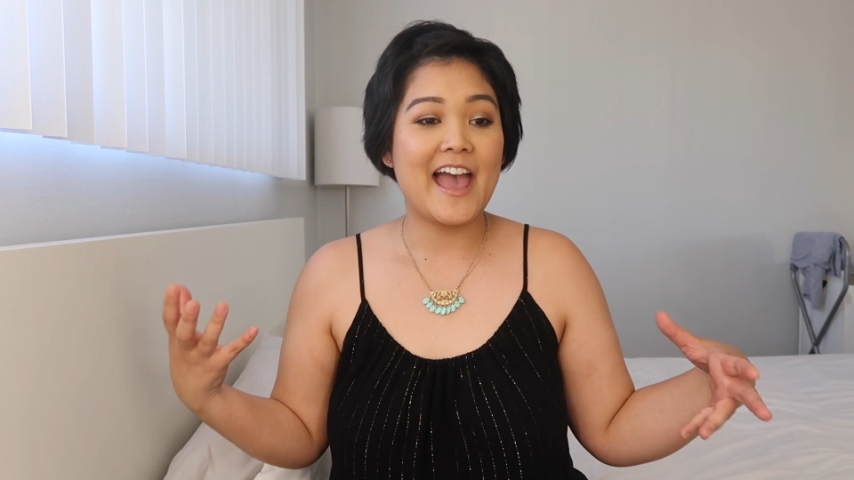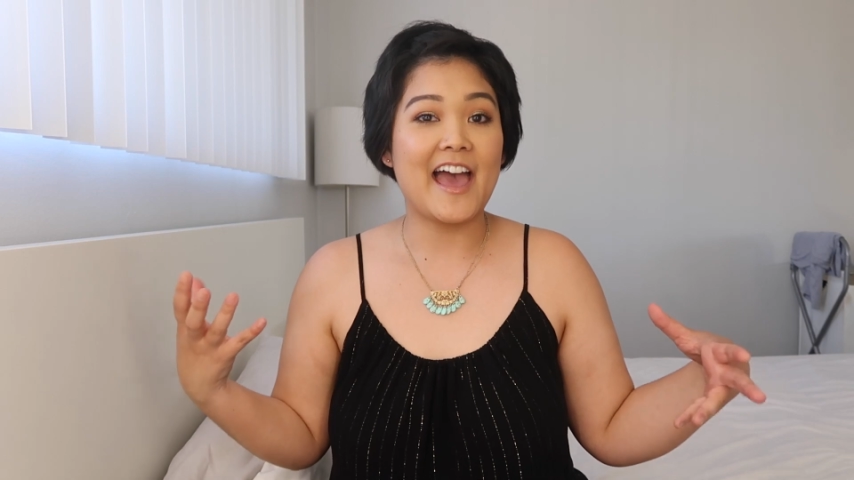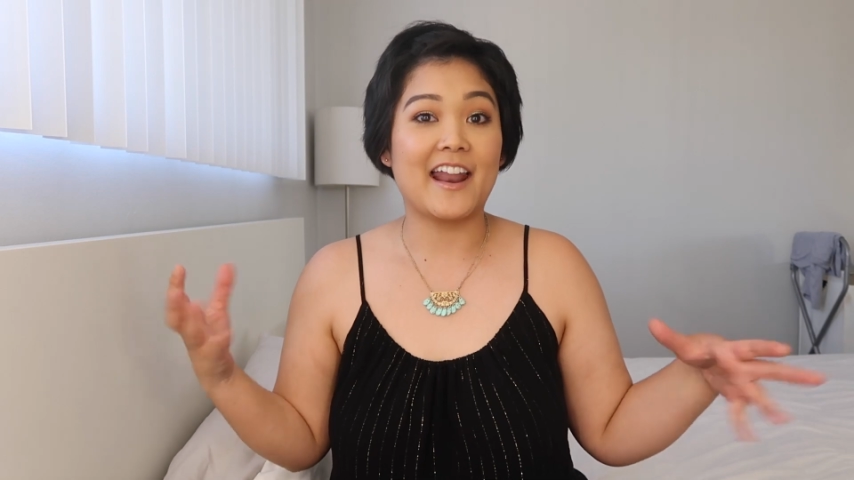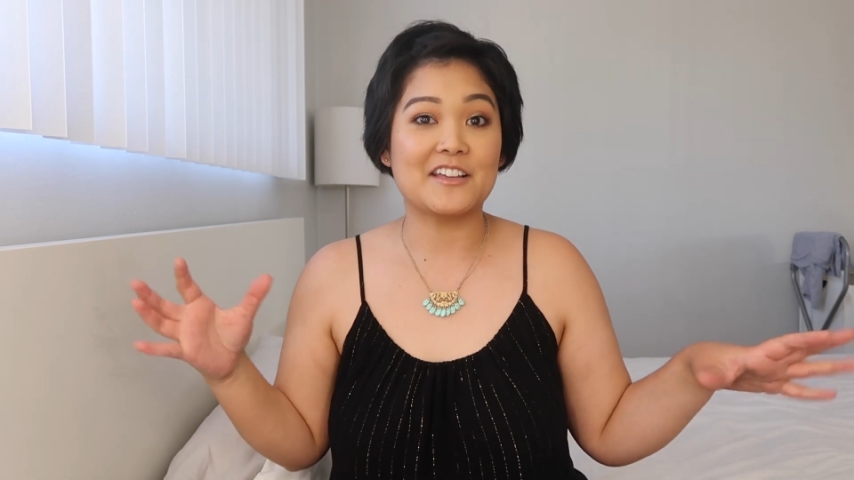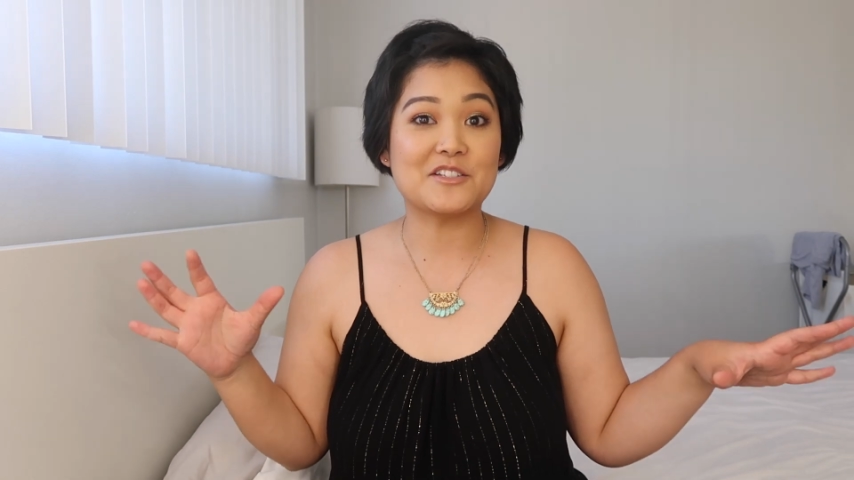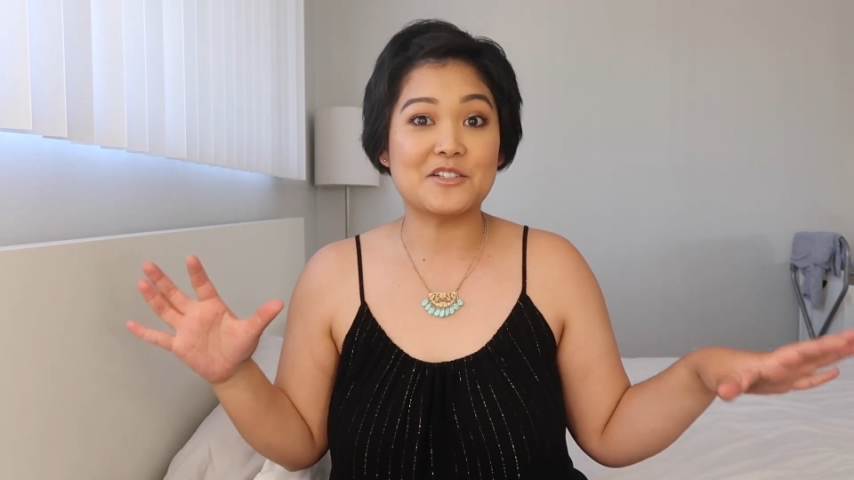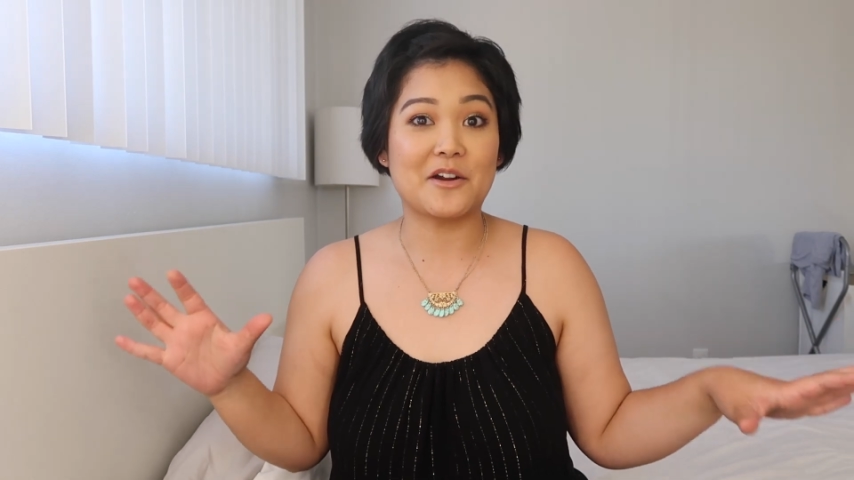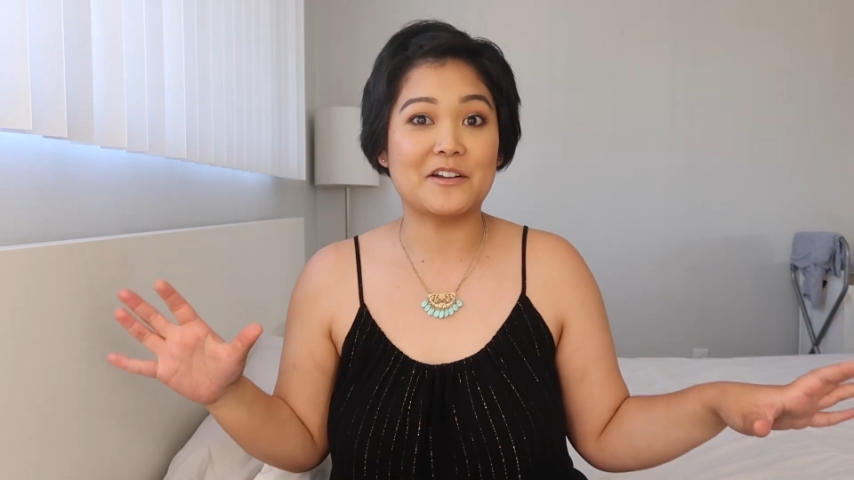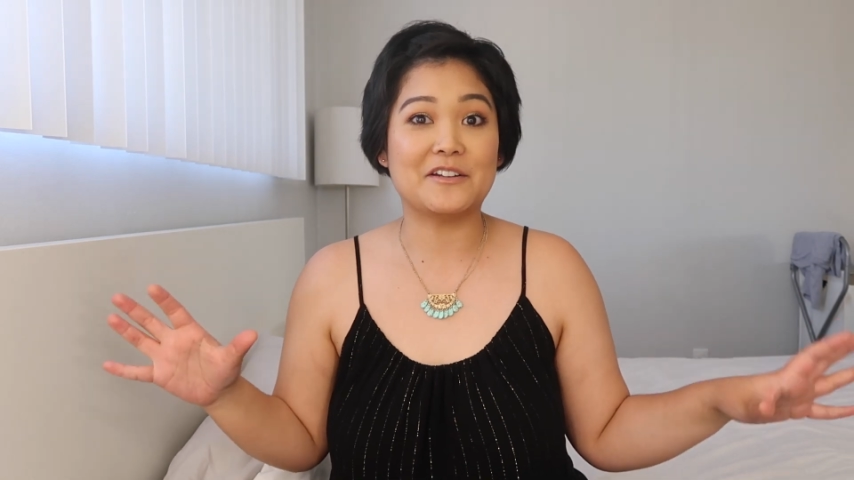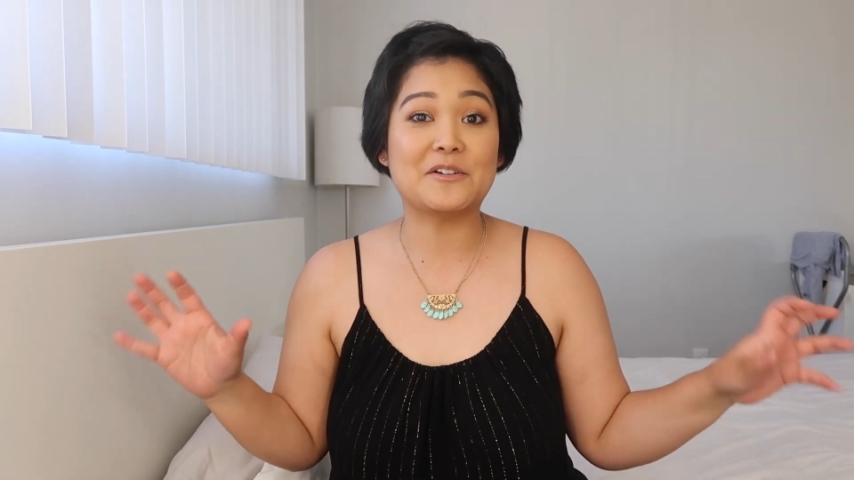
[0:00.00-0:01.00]
and I
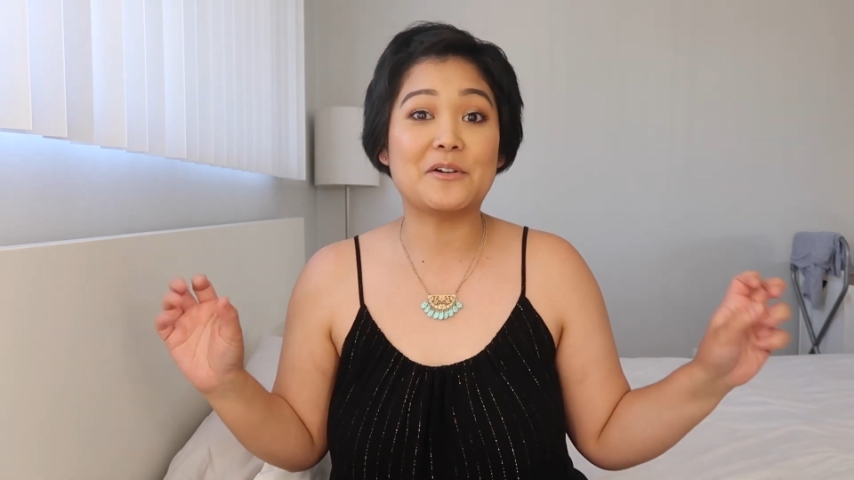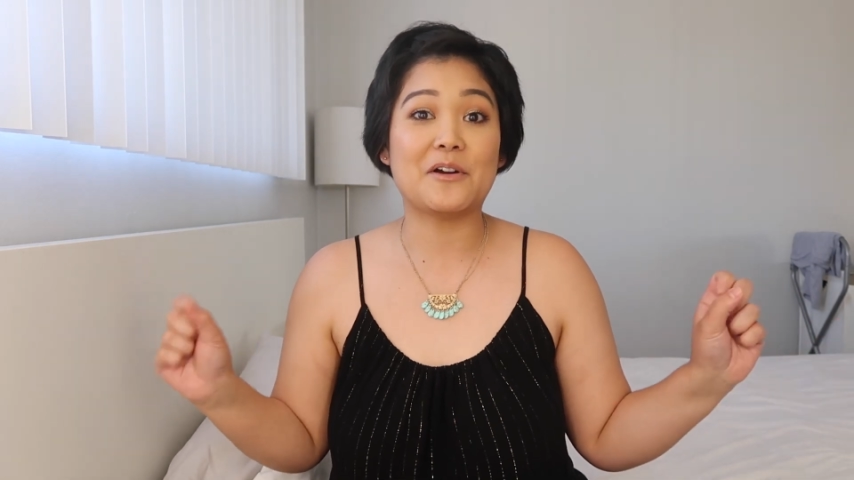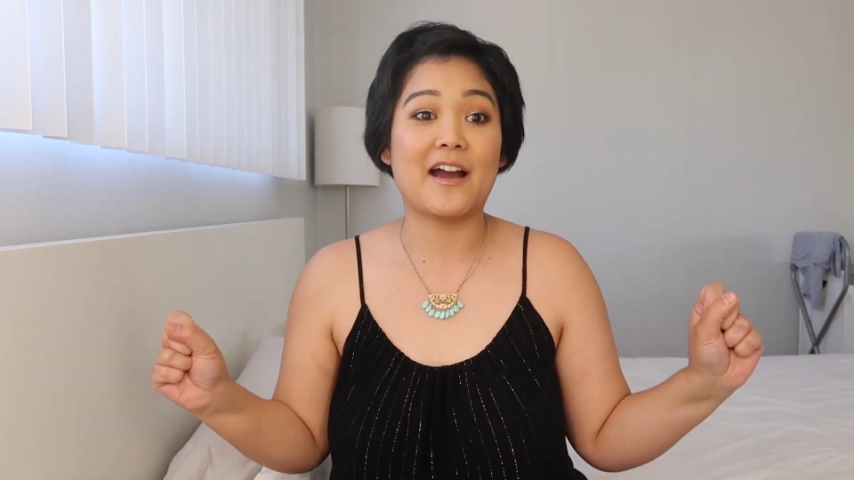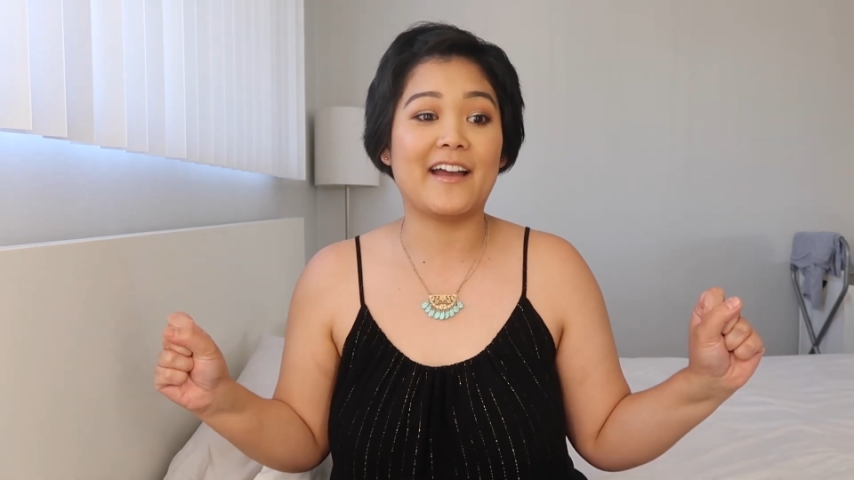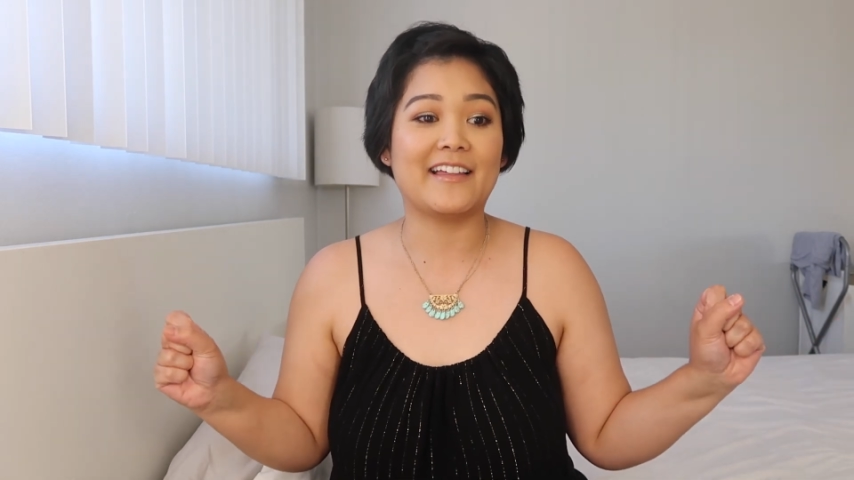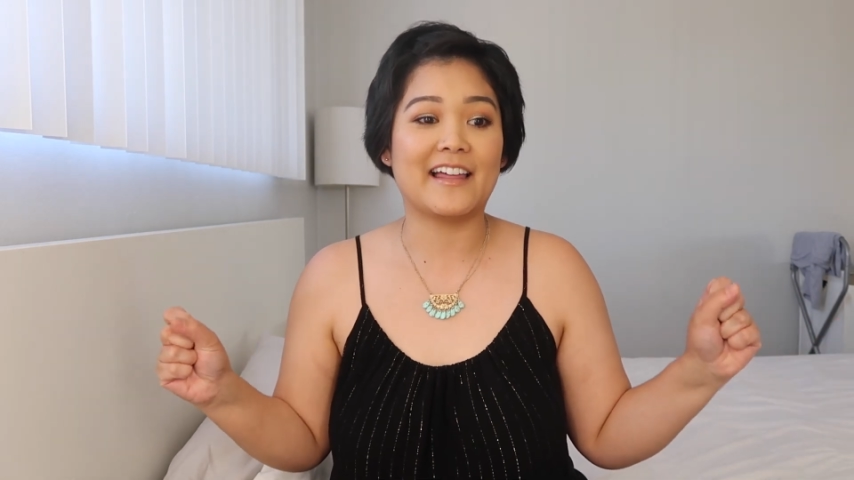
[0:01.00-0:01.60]
started crying.